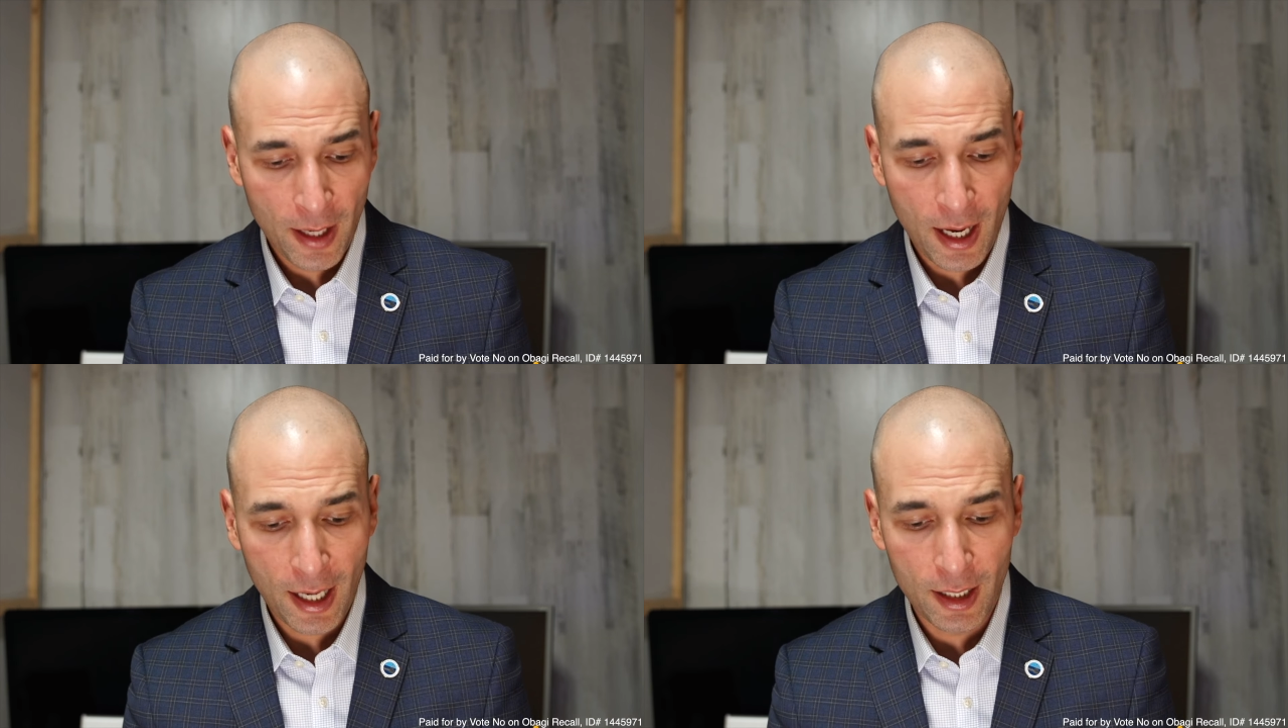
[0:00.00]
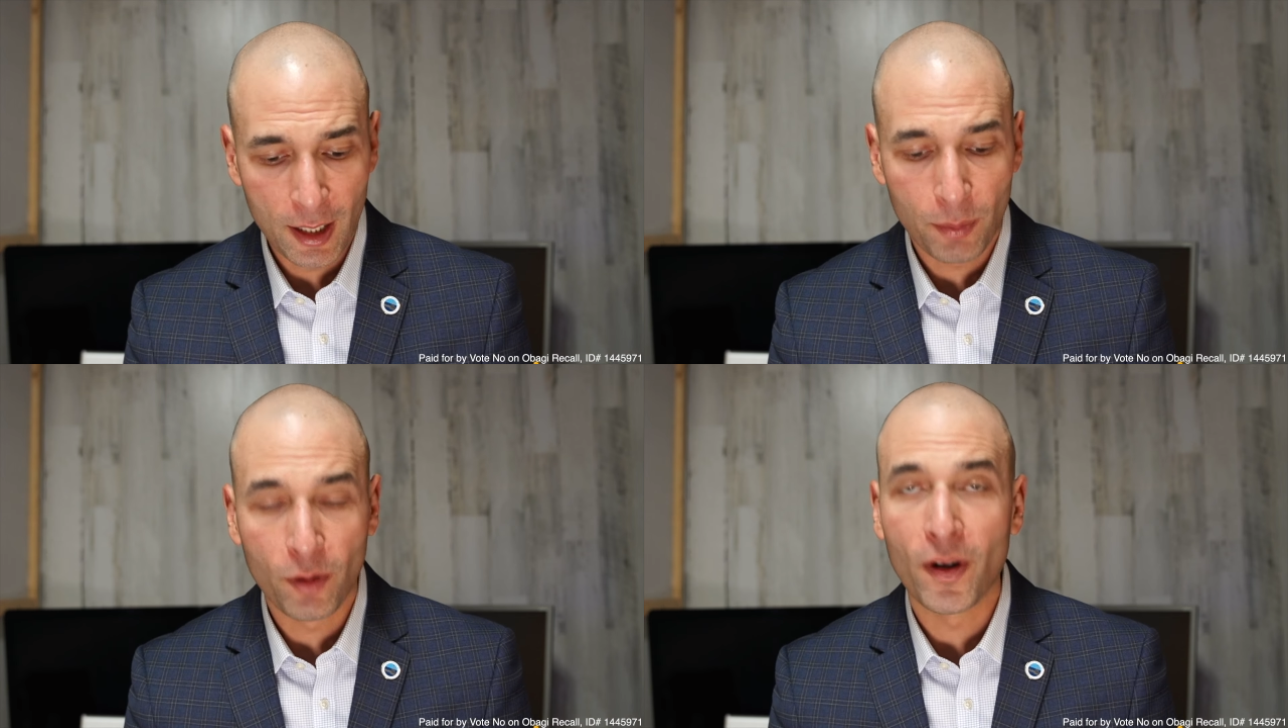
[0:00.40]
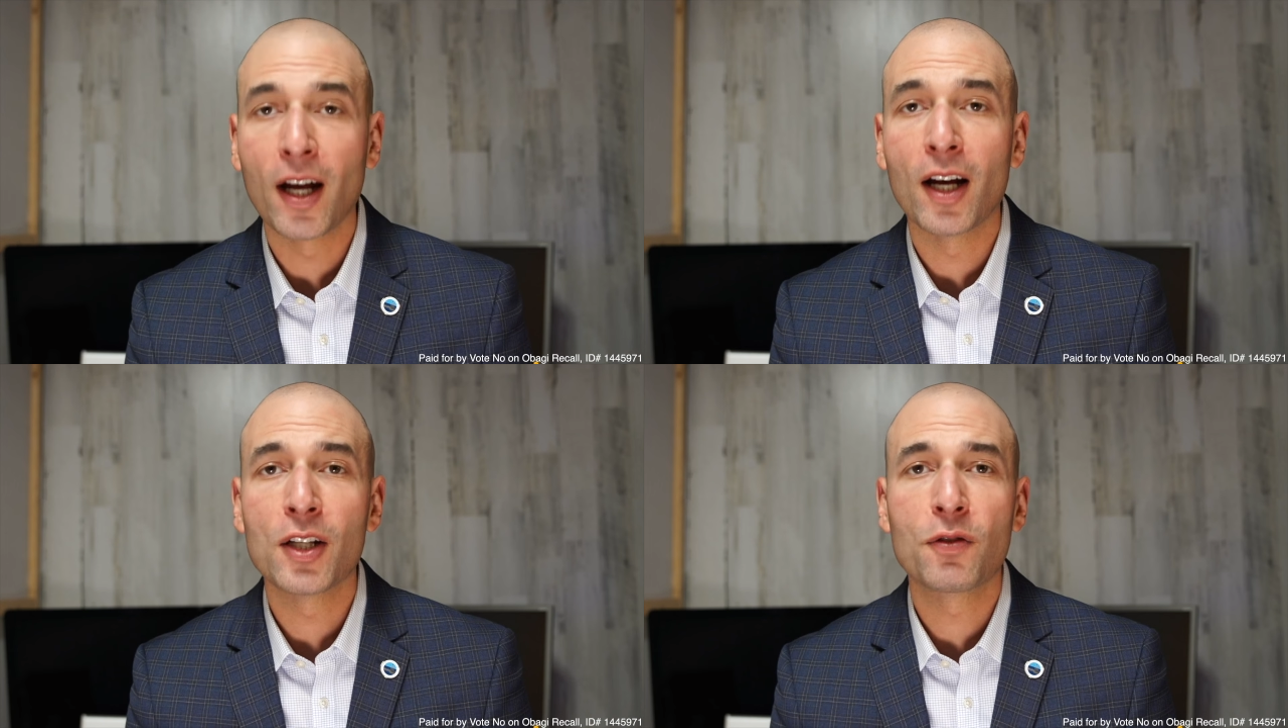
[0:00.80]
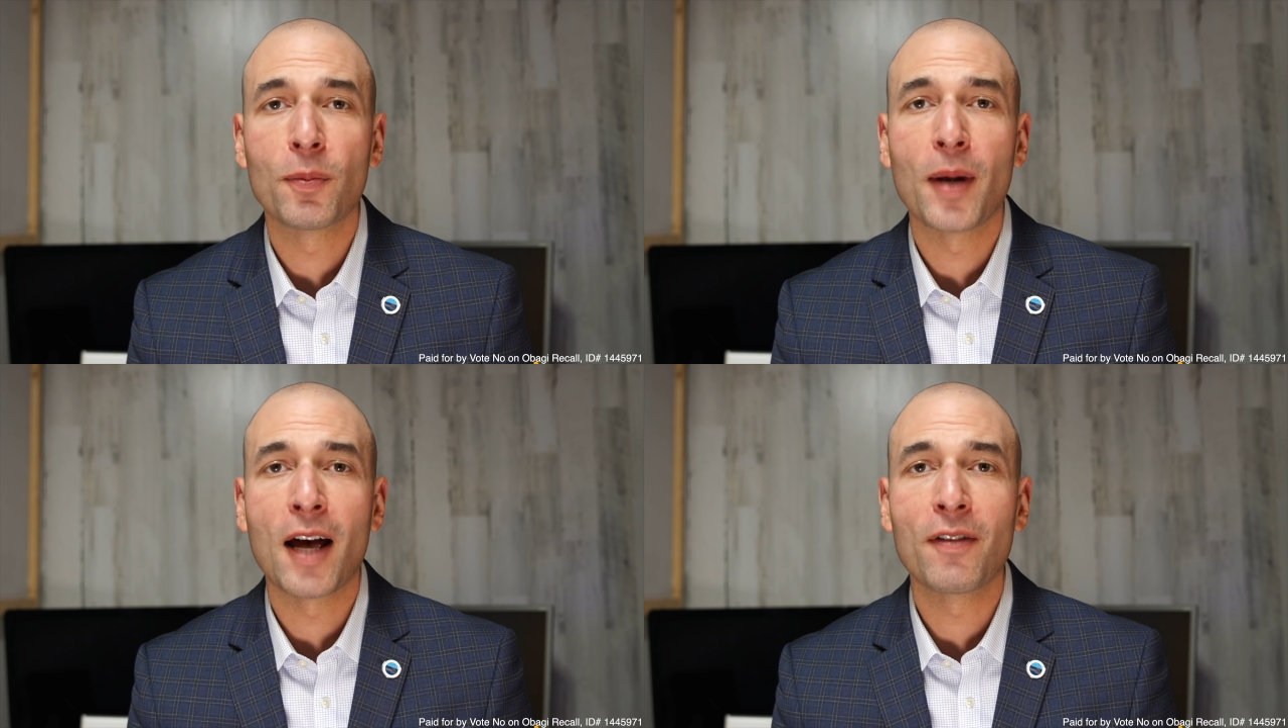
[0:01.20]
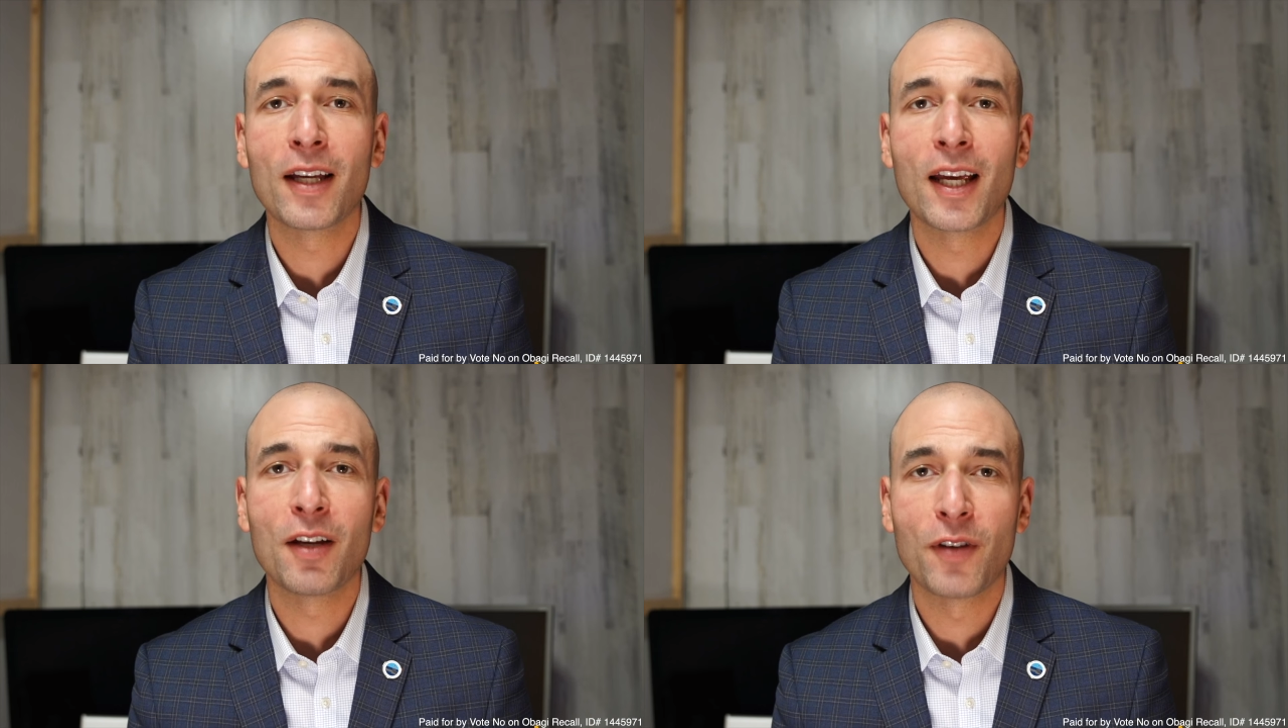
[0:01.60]
and prevent us from having
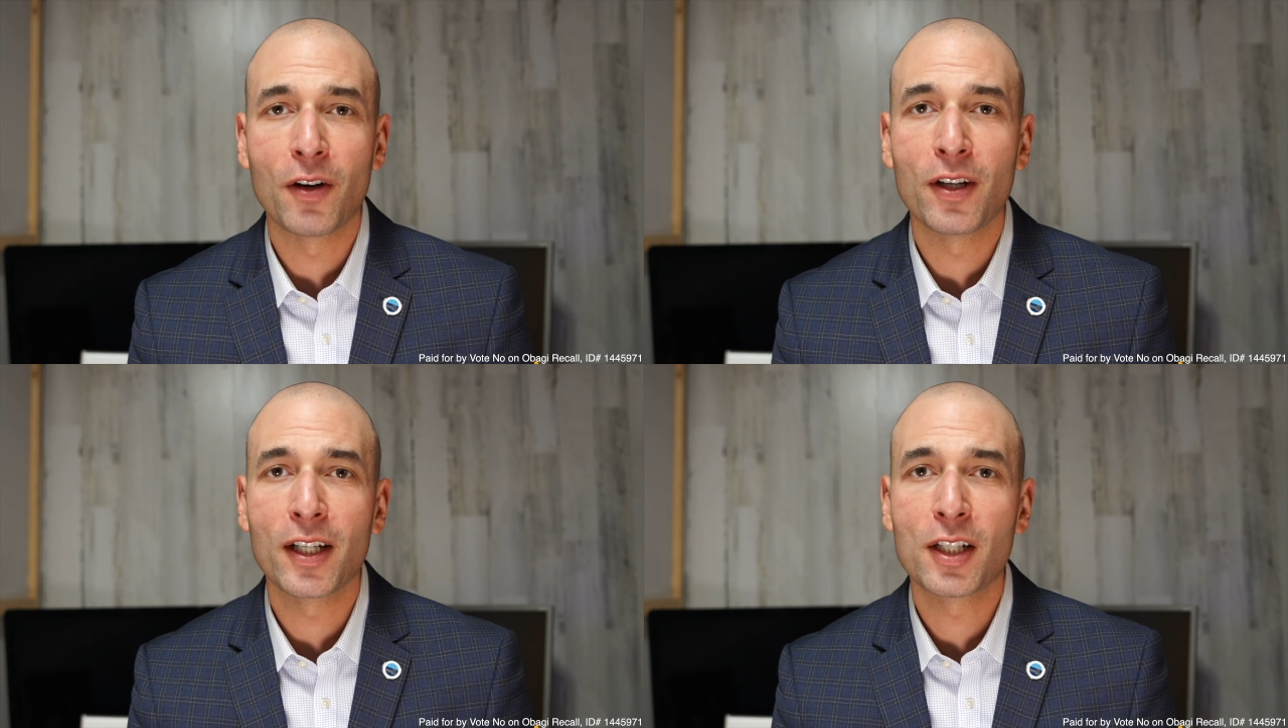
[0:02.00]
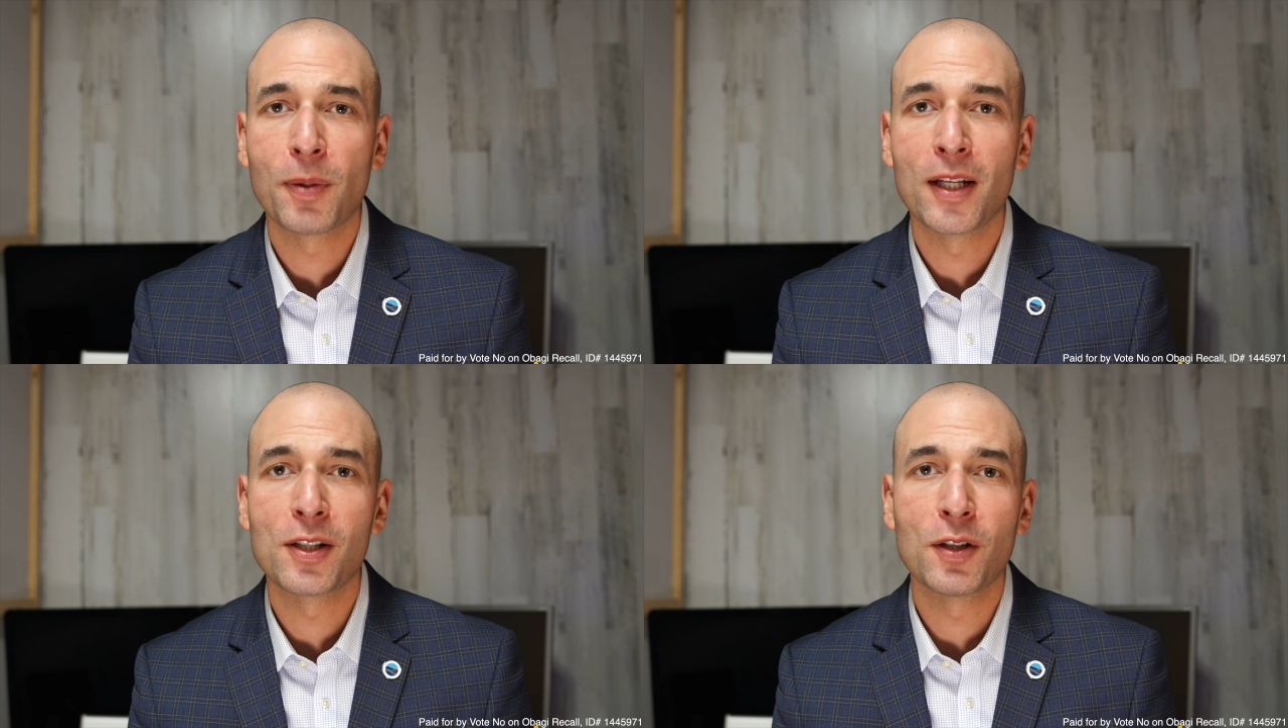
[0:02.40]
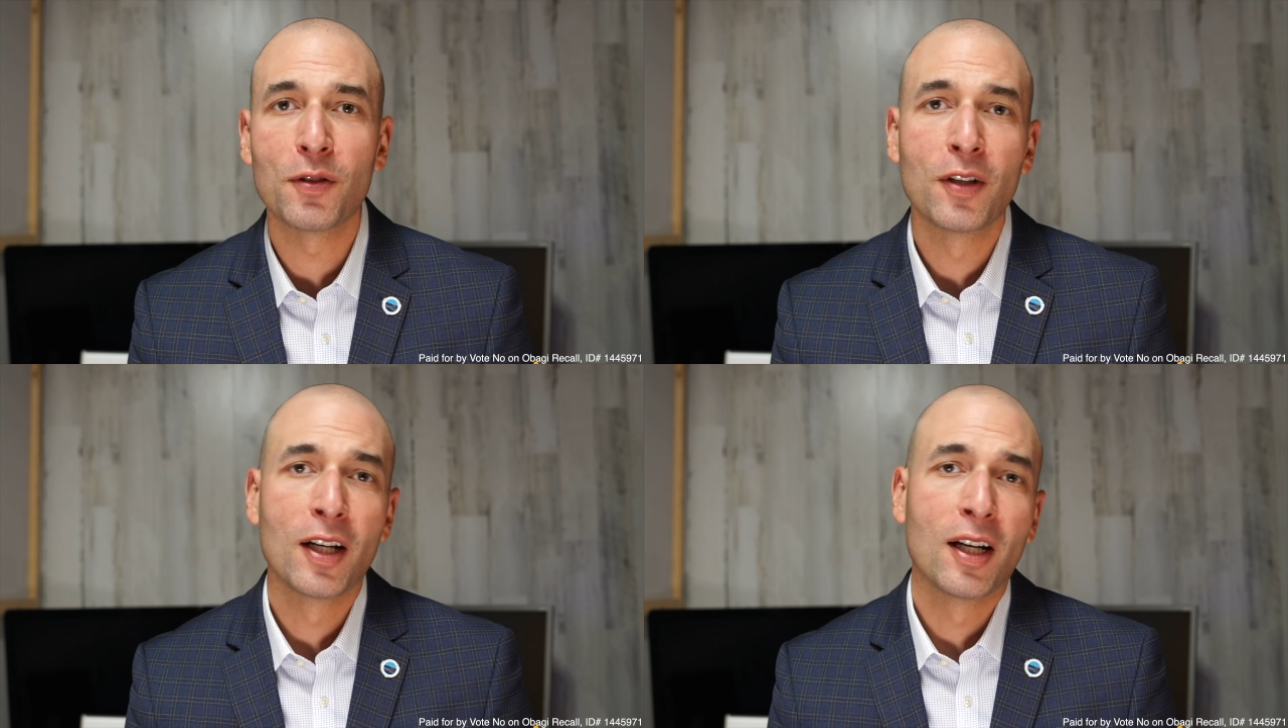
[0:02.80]
a very expensive